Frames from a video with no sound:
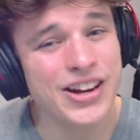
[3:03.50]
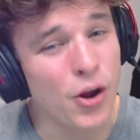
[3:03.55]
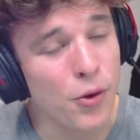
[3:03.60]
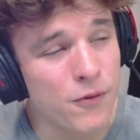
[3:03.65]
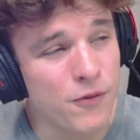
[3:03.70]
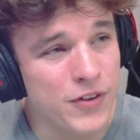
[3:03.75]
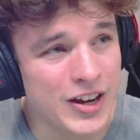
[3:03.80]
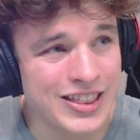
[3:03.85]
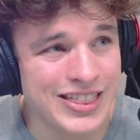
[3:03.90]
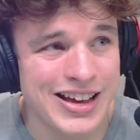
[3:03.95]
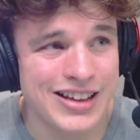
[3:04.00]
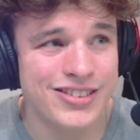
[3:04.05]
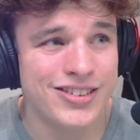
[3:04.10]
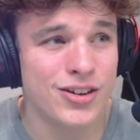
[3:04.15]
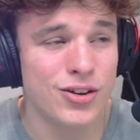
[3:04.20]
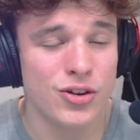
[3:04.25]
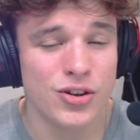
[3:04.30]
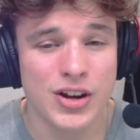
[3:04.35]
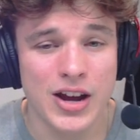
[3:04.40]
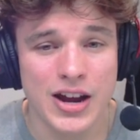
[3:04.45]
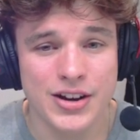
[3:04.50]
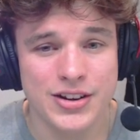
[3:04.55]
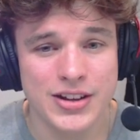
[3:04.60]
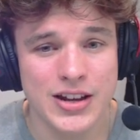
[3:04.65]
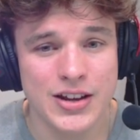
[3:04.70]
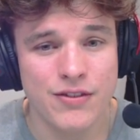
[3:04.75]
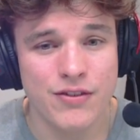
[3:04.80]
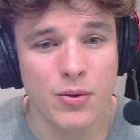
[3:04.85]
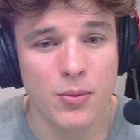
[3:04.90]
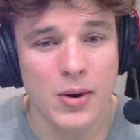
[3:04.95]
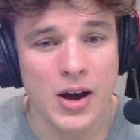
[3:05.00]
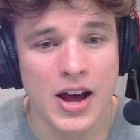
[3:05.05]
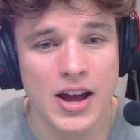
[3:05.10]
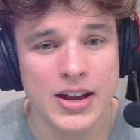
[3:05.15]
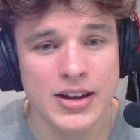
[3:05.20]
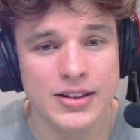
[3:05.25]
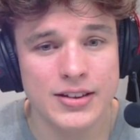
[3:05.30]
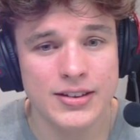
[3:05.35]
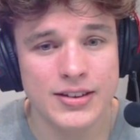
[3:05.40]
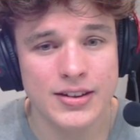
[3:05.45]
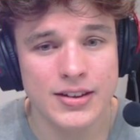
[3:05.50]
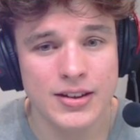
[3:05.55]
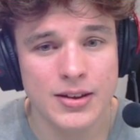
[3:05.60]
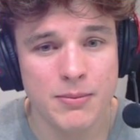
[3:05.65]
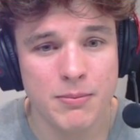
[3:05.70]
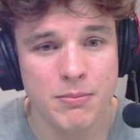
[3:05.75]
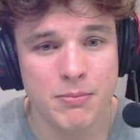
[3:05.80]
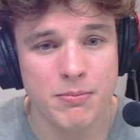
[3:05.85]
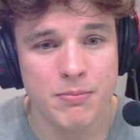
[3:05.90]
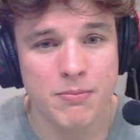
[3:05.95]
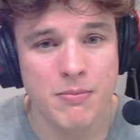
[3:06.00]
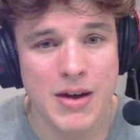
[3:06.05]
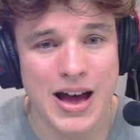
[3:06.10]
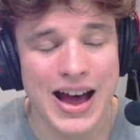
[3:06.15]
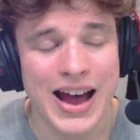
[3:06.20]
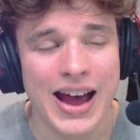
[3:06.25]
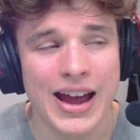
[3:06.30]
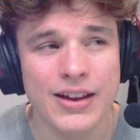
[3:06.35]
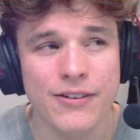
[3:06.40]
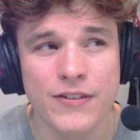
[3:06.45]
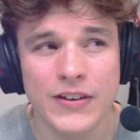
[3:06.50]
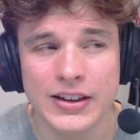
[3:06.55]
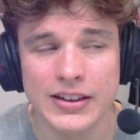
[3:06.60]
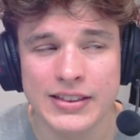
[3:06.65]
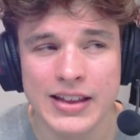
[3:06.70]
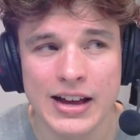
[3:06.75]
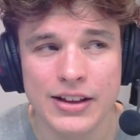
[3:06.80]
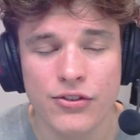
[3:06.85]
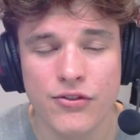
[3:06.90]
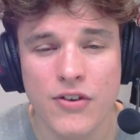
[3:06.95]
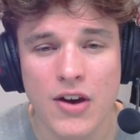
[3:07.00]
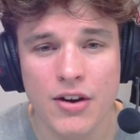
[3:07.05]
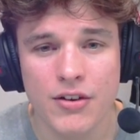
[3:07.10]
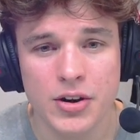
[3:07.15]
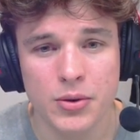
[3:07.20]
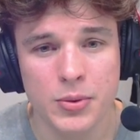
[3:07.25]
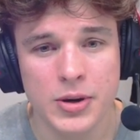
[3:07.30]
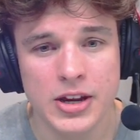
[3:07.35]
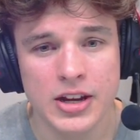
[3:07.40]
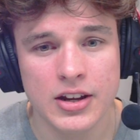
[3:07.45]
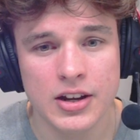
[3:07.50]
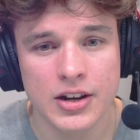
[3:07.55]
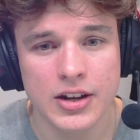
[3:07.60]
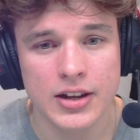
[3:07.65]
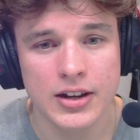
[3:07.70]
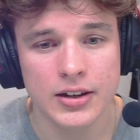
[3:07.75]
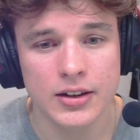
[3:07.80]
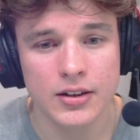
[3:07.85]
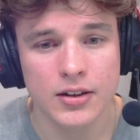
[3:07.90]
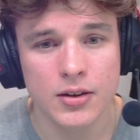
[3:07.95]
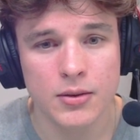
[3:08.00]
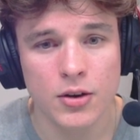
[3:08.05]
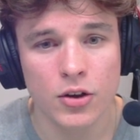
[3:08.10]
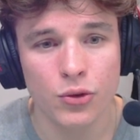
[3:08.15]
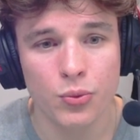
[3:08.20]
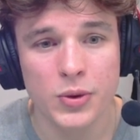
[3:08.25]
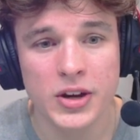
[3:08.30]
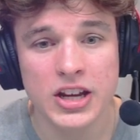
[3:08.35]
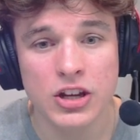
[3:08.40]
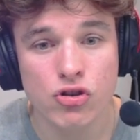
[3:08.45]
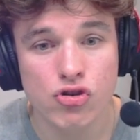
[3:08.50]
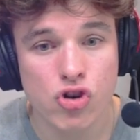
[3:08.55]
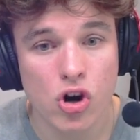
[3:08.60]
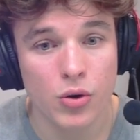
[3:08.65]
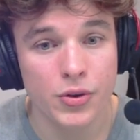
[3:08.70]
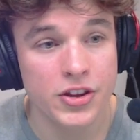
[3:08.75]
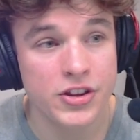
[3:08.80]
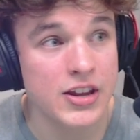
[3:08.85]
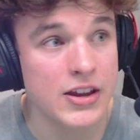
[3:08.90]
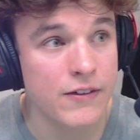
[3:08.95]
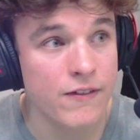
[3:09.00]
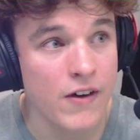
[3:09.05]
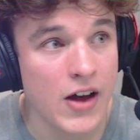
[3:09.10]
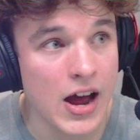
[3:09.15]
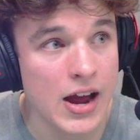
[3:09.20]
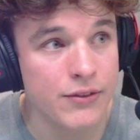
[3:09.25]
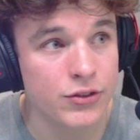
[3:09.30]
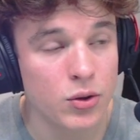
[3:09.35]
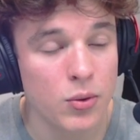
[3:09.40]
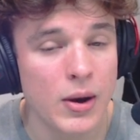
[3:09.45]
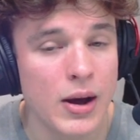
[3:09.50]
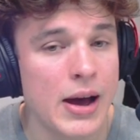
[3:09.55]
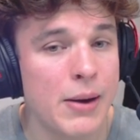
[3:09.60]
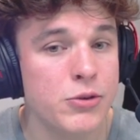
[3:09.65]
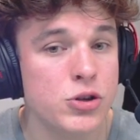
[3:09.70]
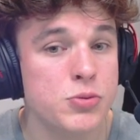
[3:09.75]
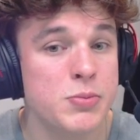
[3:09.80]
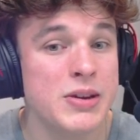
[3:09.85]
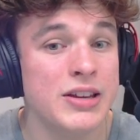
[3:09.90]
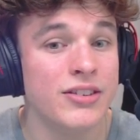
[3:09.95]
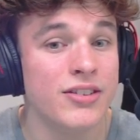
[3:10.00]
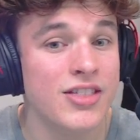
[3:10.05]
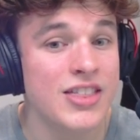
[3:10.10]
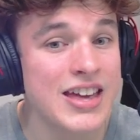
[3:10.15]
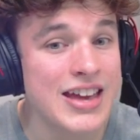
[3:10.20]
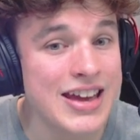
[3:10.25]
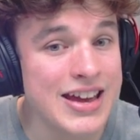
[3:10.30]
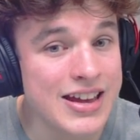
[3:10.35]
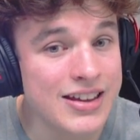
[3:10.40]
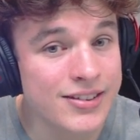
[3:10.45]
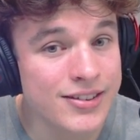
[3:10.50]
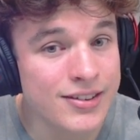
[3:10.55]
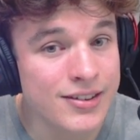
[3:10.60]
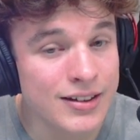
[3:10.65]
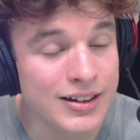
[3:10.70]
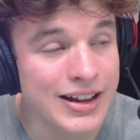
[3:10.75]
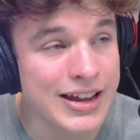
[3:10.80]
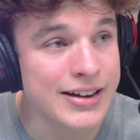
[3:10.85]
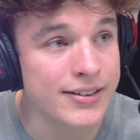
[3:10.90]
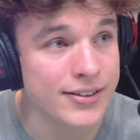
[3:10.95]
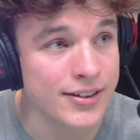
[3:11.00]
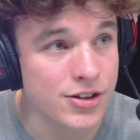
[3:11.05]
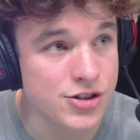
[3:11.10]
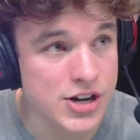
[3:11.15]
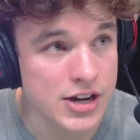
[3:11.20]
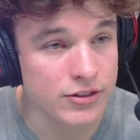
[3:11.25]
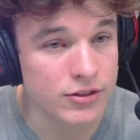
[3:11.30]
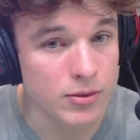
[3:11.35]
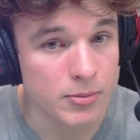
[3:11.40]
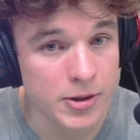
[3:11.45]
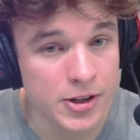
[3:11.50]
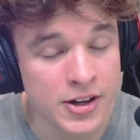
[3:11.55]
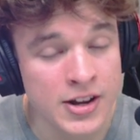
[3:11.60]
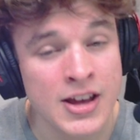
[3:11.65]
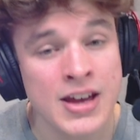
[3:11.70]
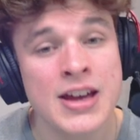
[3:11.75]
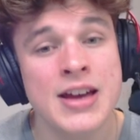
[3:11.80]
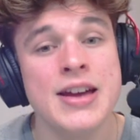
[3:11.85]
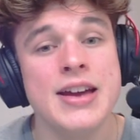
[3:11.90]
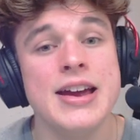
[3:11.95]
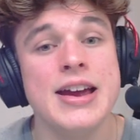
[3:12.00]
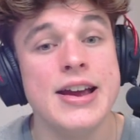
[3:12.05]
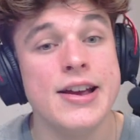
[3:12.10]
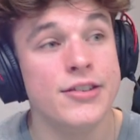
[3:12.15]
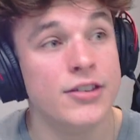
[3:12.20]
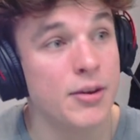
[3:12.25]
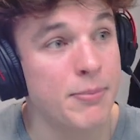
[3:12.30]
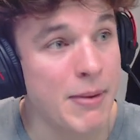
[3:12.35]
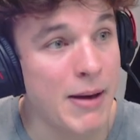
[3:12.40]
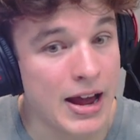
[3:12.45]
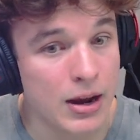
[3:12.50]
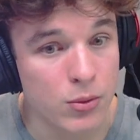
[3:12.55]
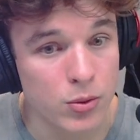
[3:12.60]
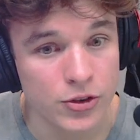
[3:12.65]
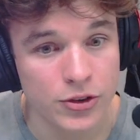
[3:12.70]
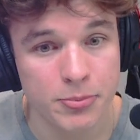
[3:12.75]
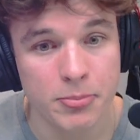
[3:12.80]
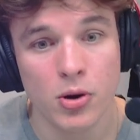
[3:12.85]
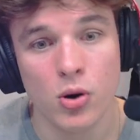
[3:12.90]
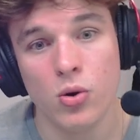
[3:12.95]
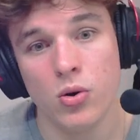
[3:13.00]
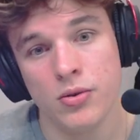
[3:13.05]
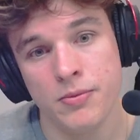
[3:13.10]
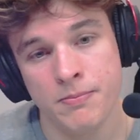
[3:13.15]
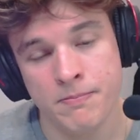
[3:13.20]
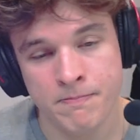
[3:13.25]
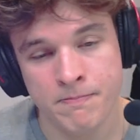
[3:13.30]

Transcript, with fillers: don't think that's a good idea for white. I think that's very weakening because we control the d5 square, which means this, ladies and gentlemen, is a backwards pawn.